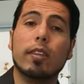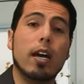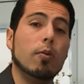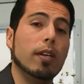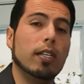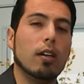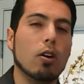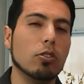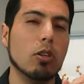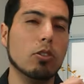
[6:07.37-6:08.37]
1 hour,
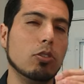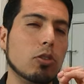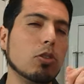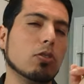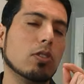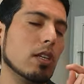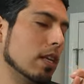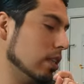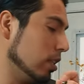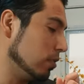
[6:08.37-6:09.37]
until you see
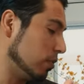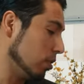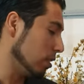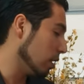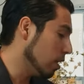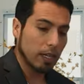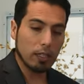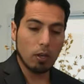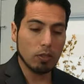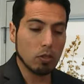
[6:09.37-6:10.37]
that it's frozen.
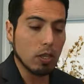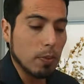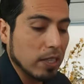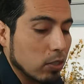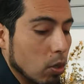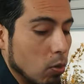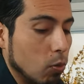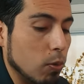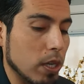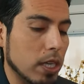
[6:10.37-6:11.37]
Right now it's gonna be so
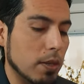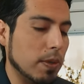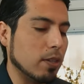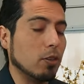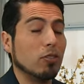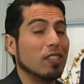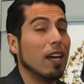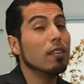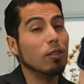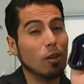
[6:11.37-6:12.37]
quickly because
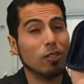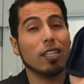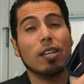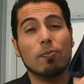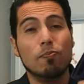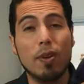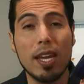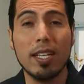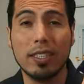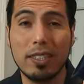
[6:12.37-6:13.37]
those are
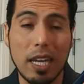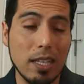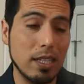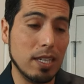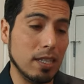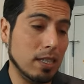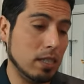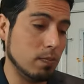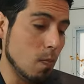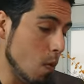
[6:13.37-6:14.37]
very tiny and
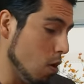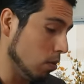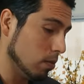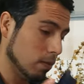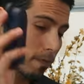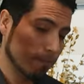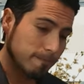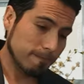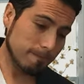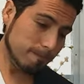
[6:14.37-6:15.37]
small.
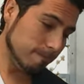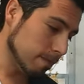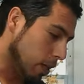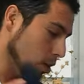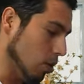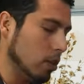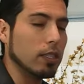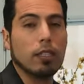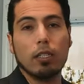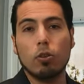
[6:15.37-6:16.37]
Oh,
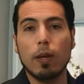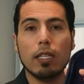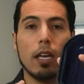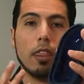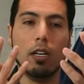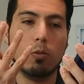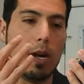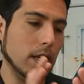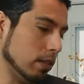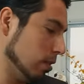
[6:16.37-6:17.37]
it's time to make the third
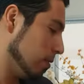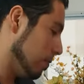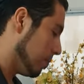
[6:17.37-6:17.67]
one.